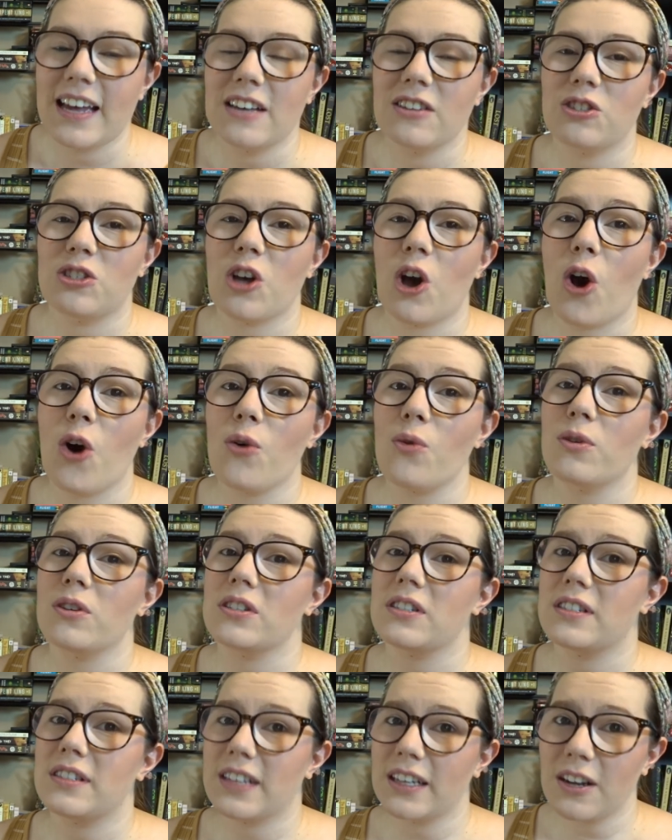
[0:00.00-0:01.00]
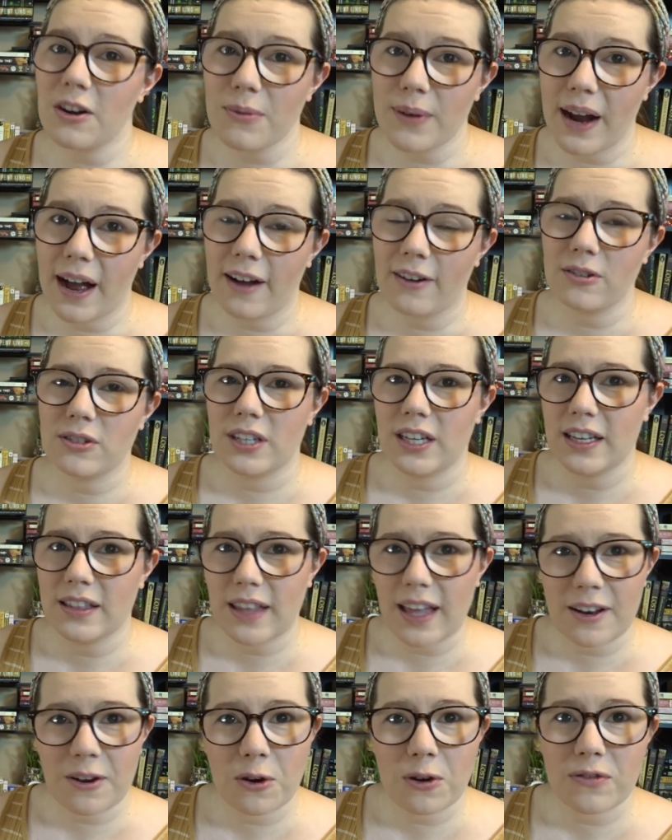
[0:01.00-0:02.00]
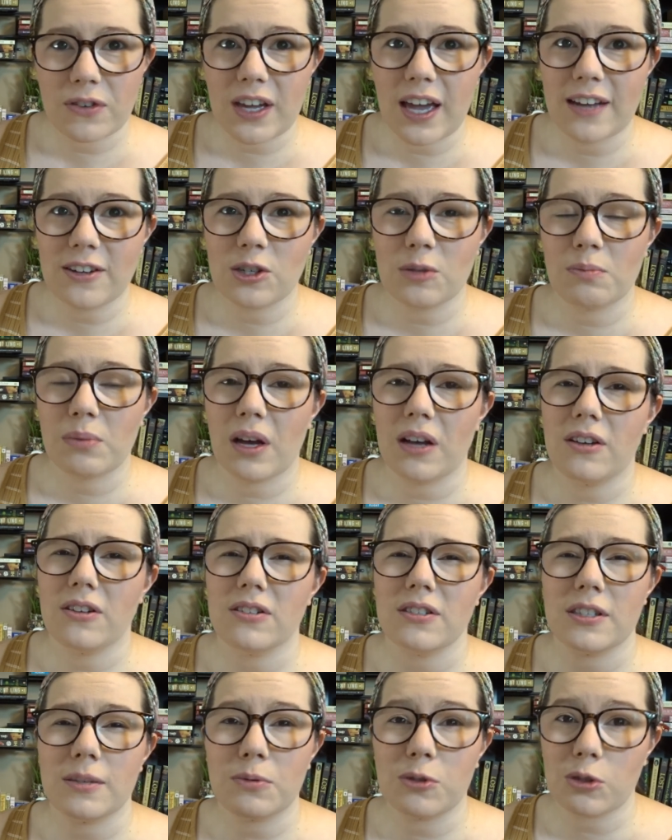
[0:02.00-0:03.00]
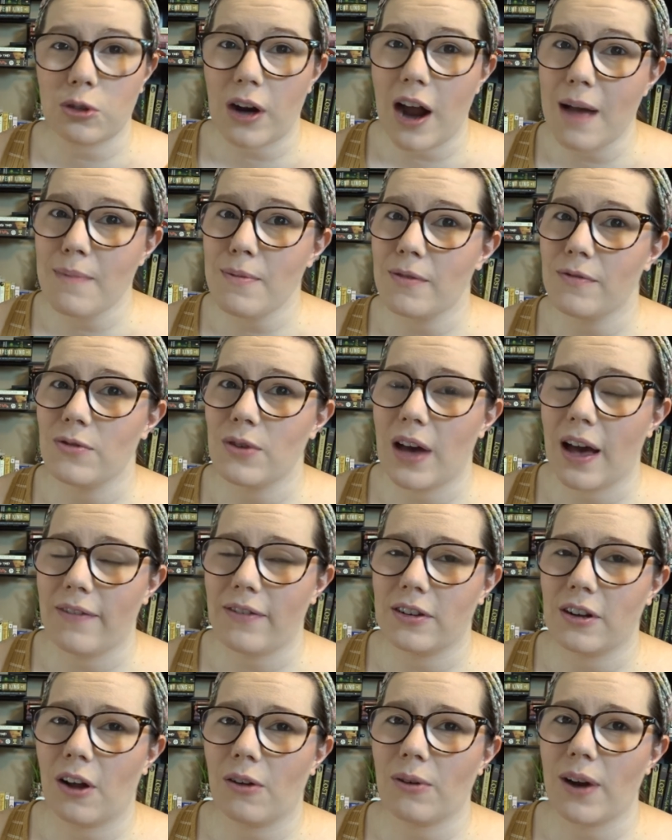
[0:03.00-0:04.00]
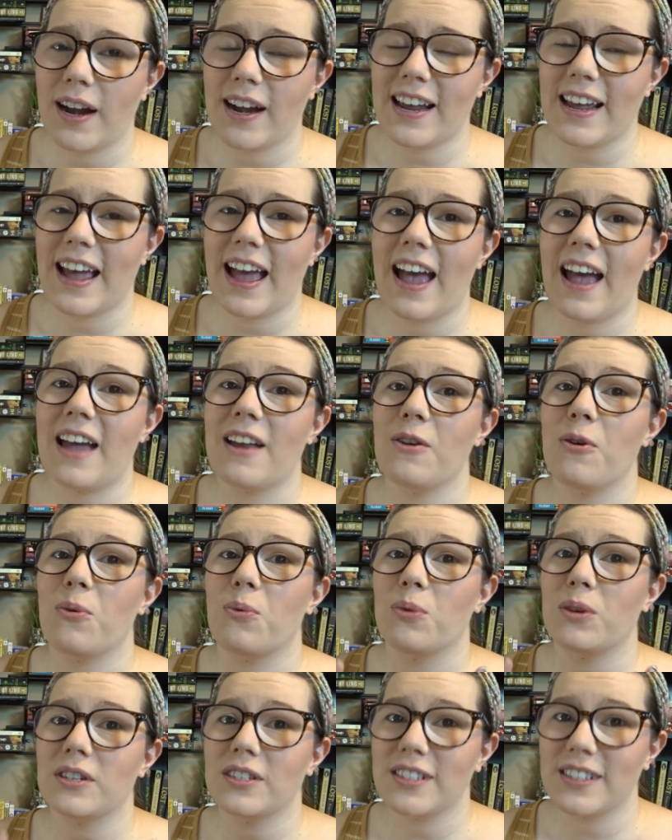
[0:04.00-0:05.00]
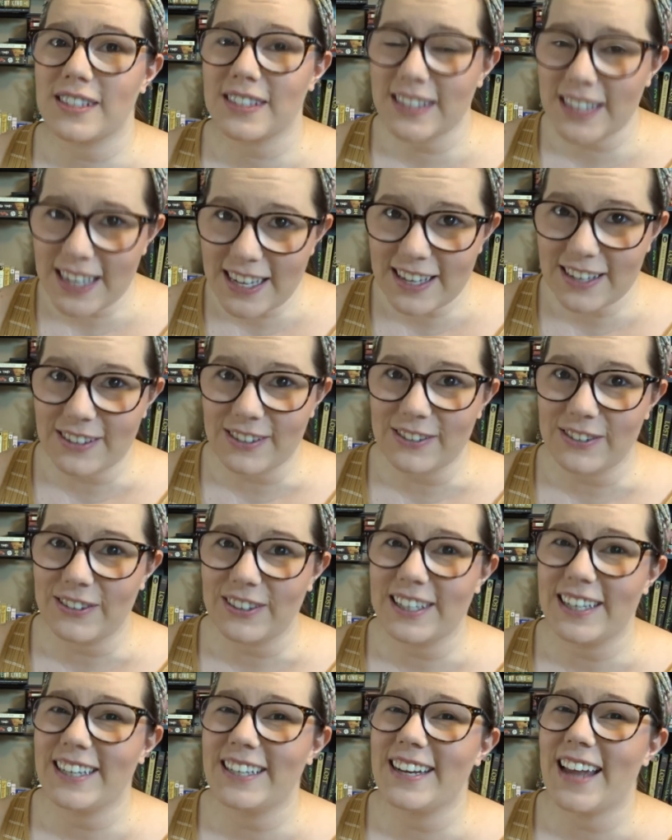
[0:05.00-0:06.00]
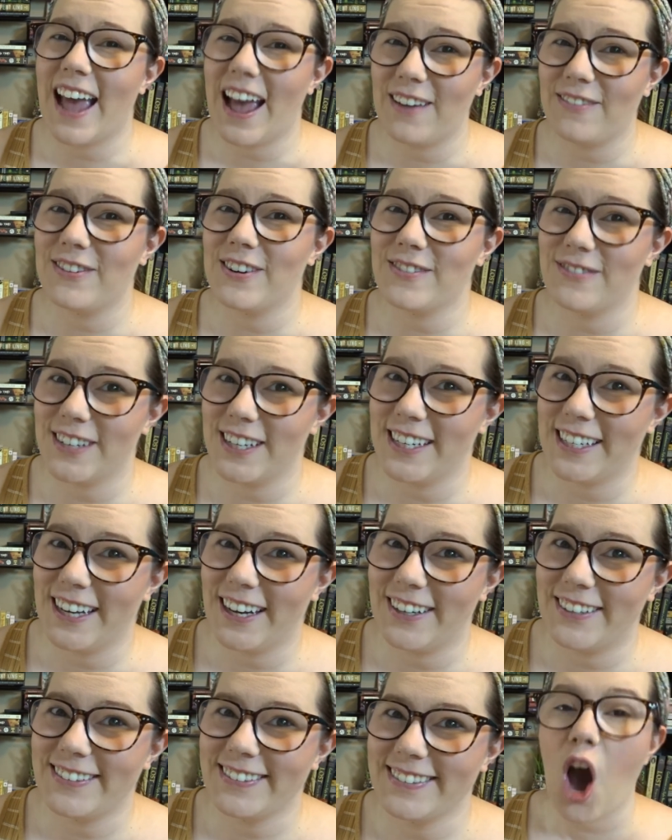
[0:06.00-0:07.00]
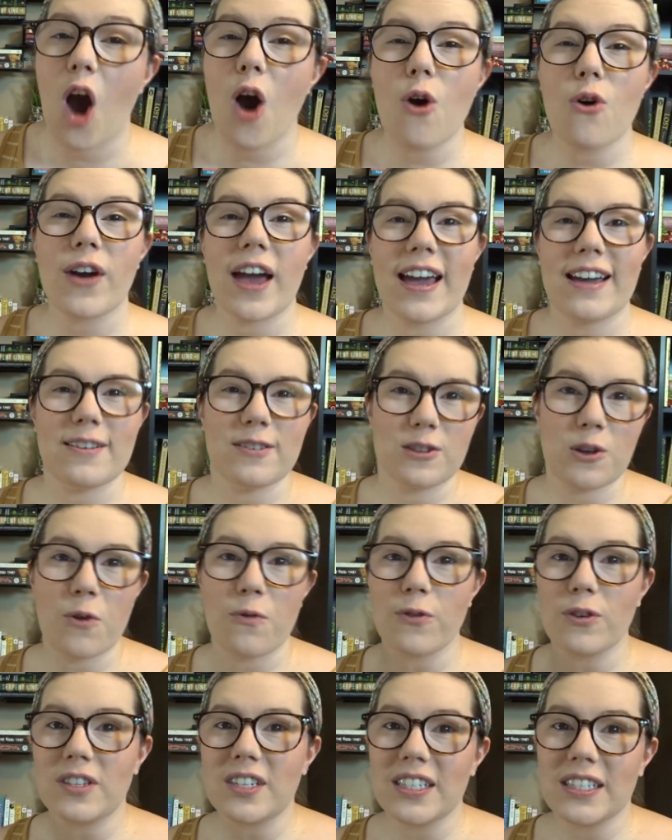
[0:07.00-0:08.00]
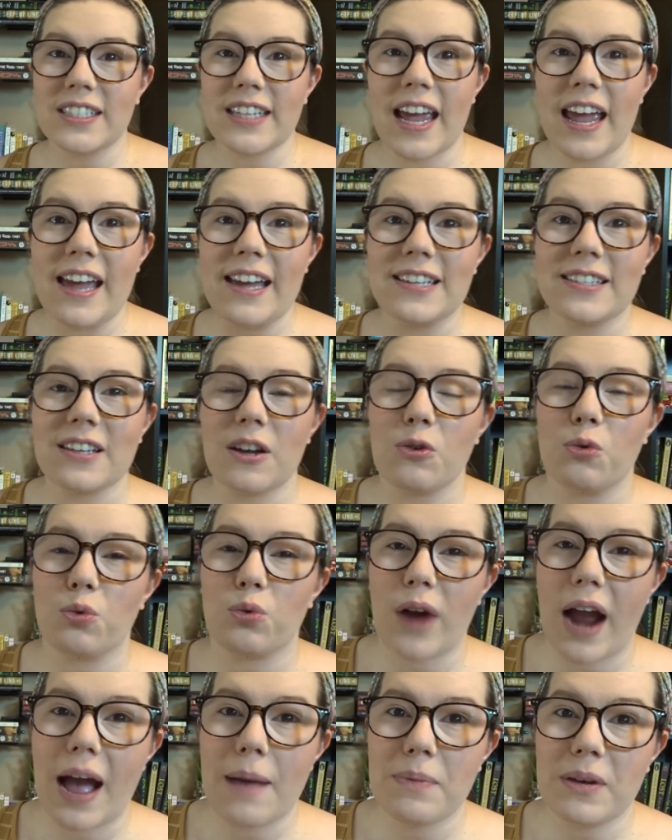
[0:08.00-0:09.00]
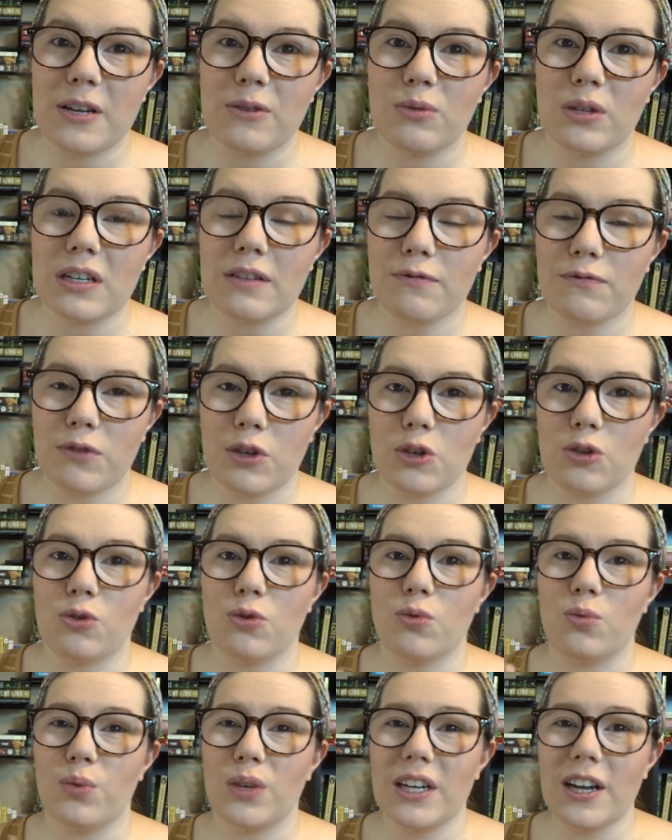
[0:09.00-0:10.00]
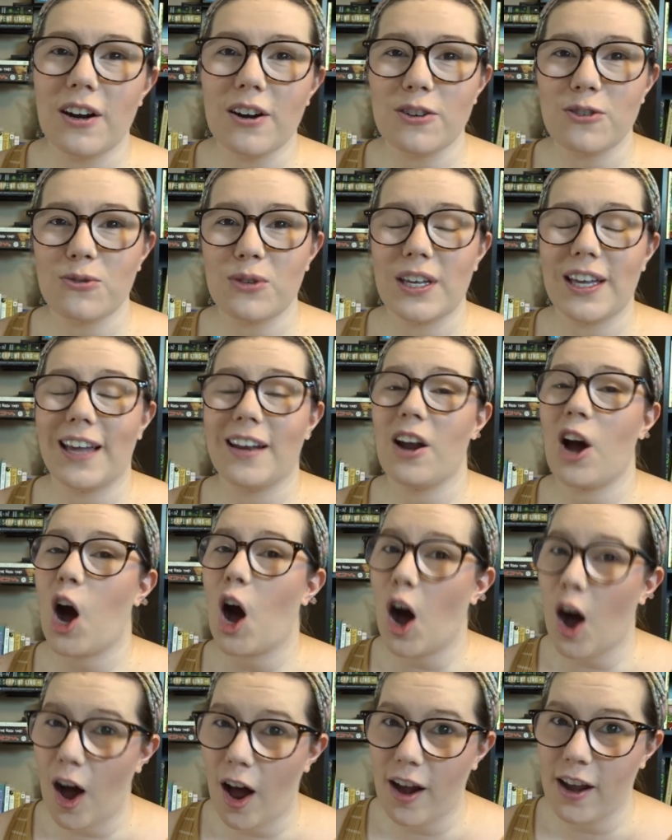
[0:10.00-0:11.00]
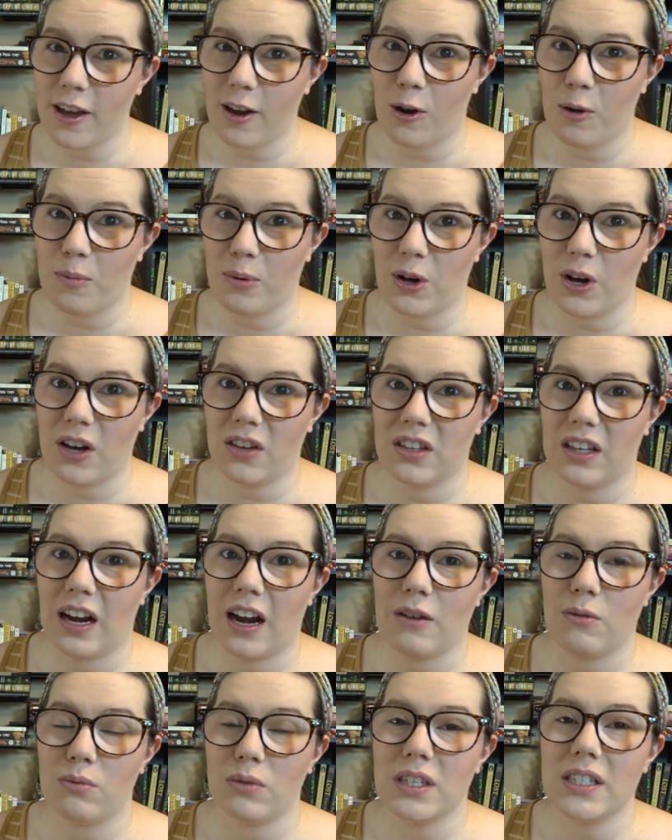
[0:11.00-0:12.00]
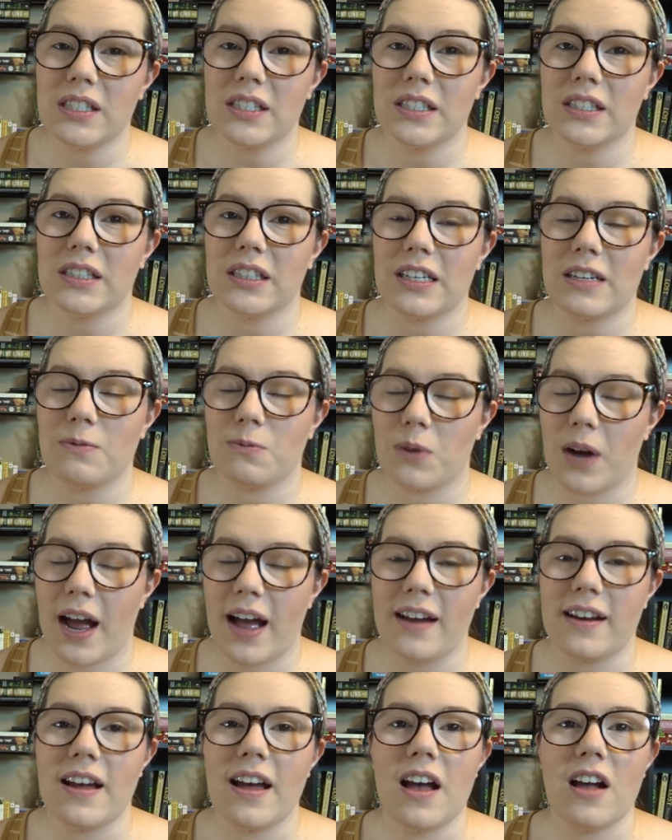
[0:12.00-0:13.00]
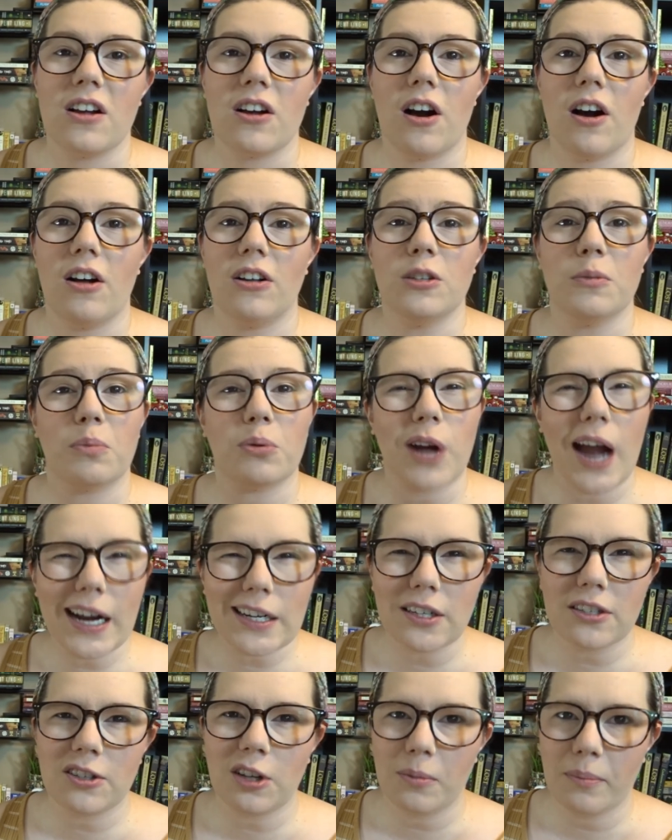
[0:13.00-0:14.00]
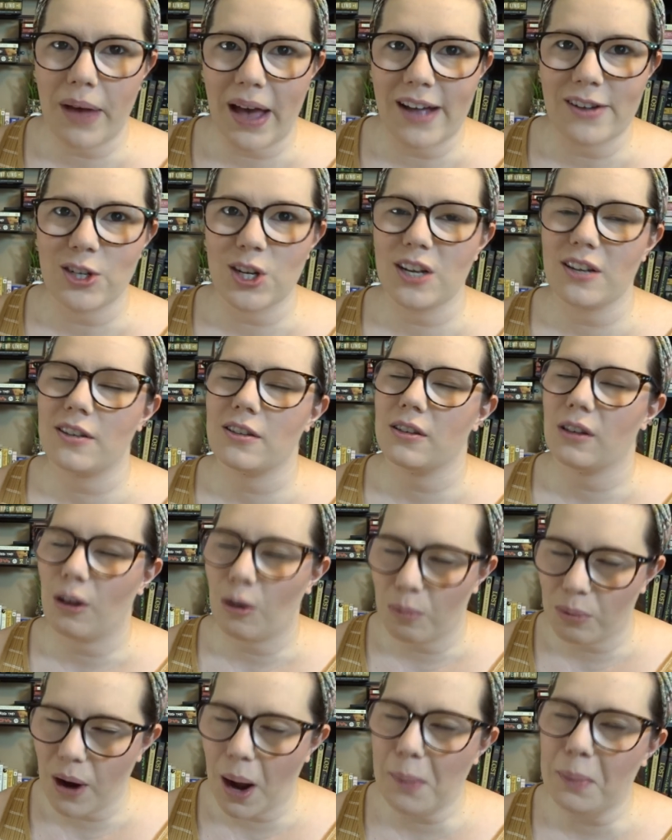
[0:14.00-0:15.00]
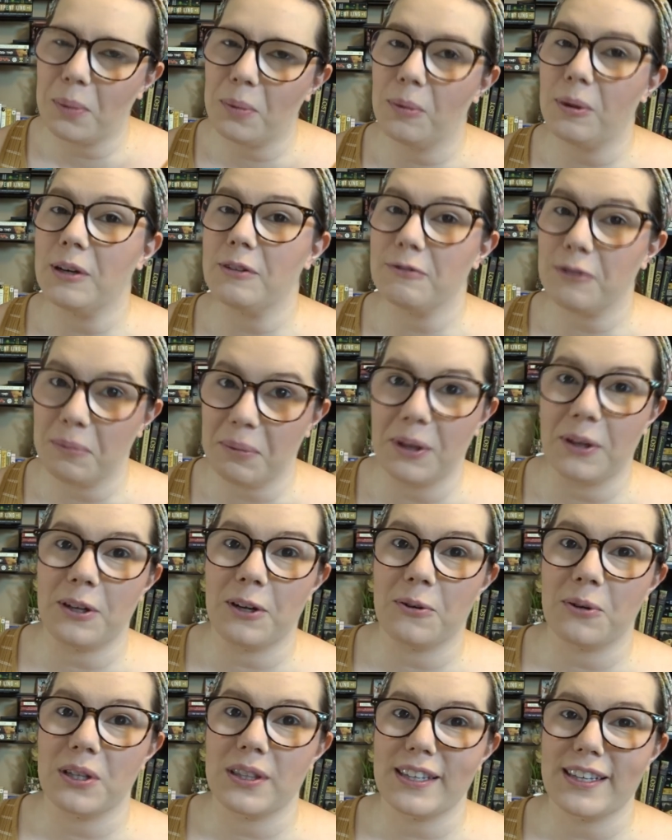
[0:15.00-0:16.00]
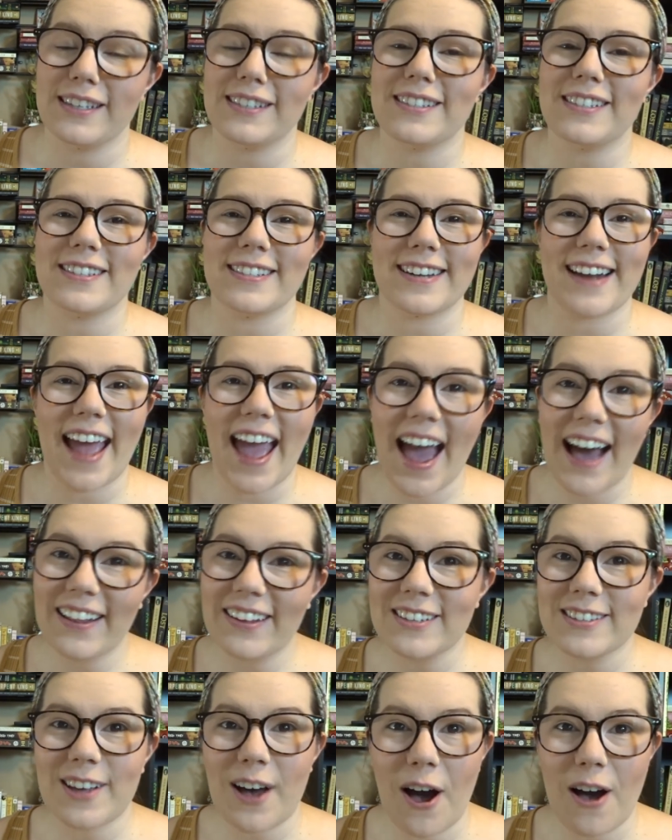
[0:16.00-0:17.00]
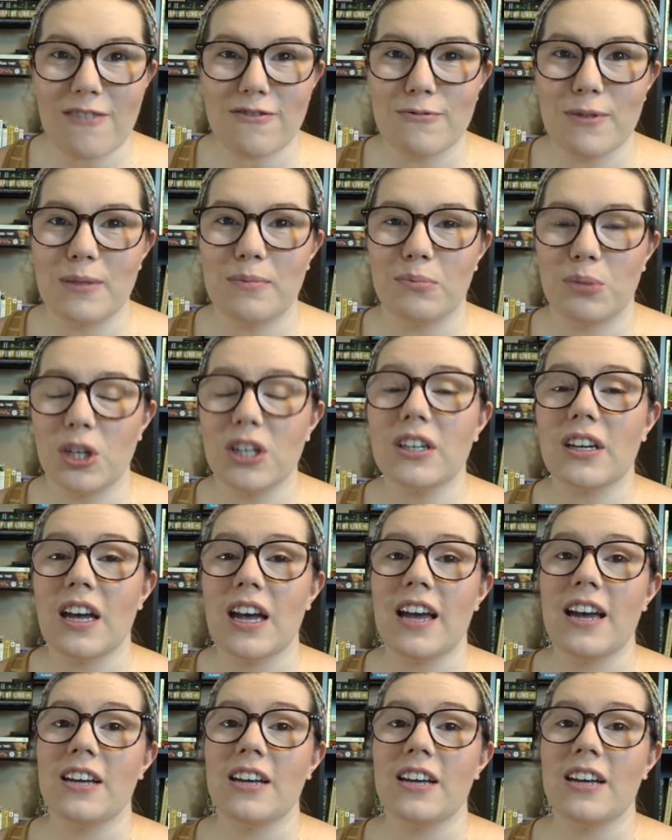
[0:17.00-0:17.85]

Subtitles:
So stick around, hit that notification bell, subscribe if you haven't already, and we'll see you in every video. Okay, so for today's rapid review, we are doing an audiobook that I recently read called Practical Magic. You're probably familiar with this. It's an Alice Hoffman book.